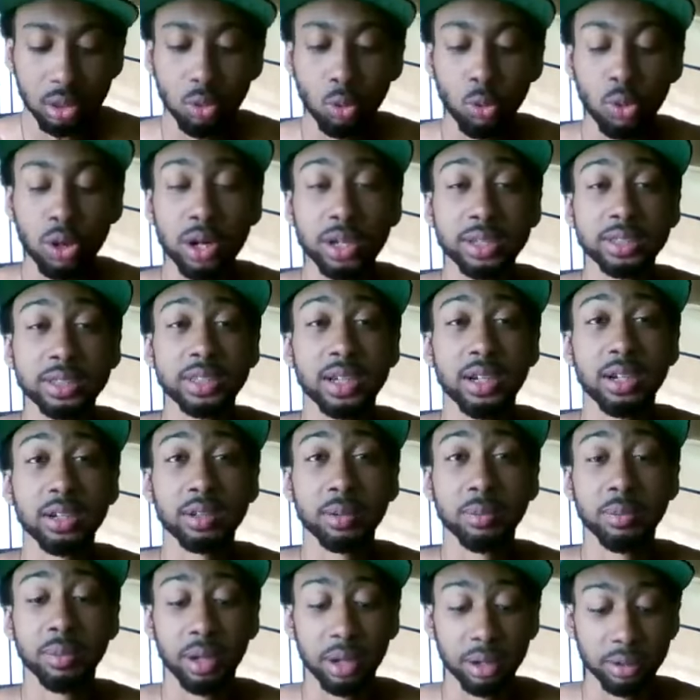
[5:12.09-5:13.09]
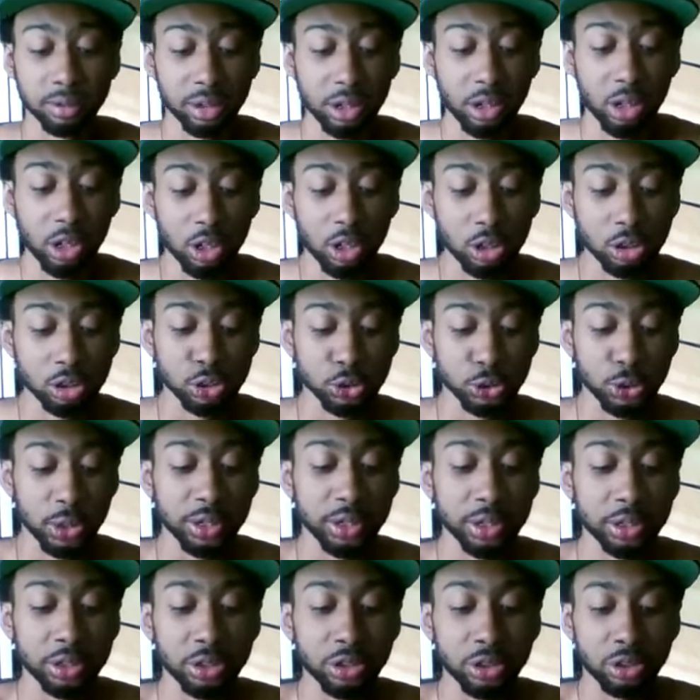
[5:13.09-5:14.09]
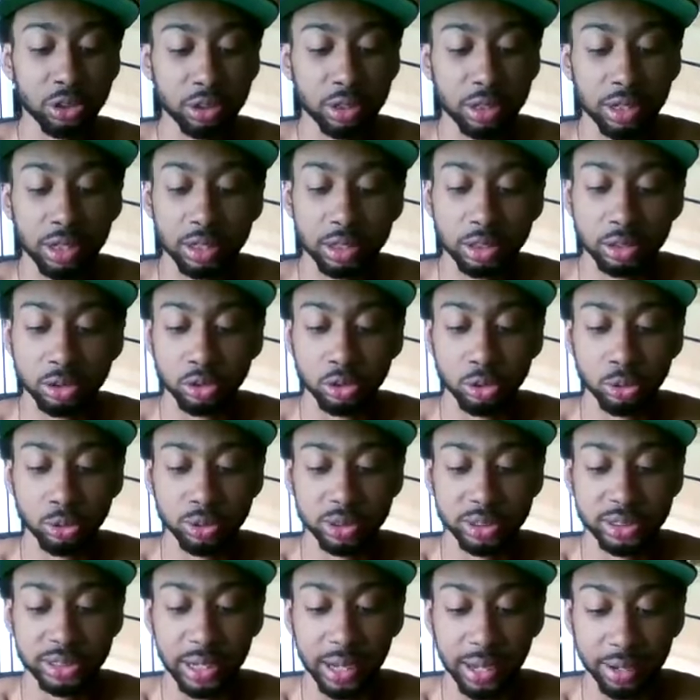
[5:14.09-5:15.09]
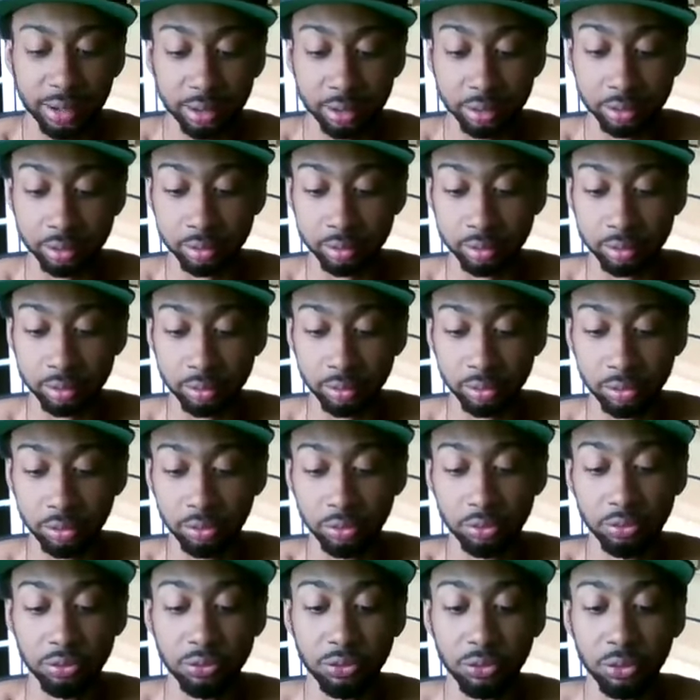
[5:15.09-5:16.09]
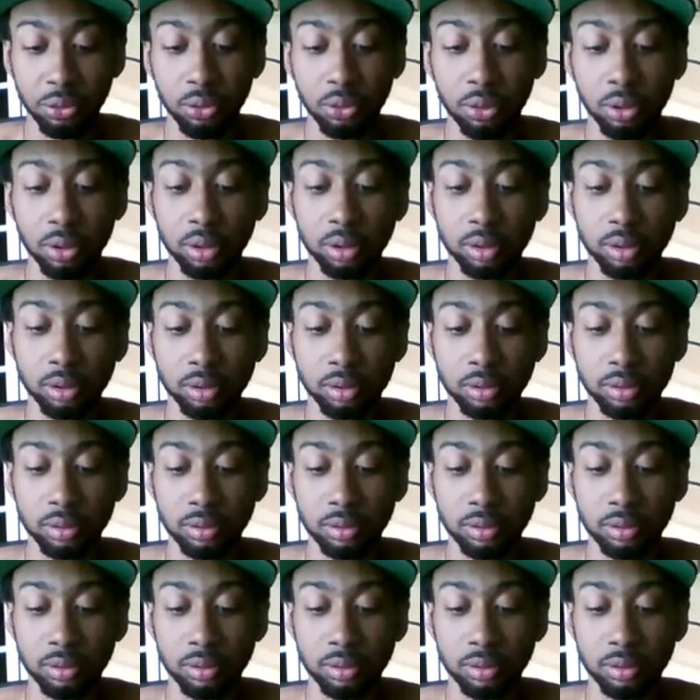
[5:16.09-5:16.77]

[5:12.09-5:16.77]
where I talk about trading your luck to Saturn for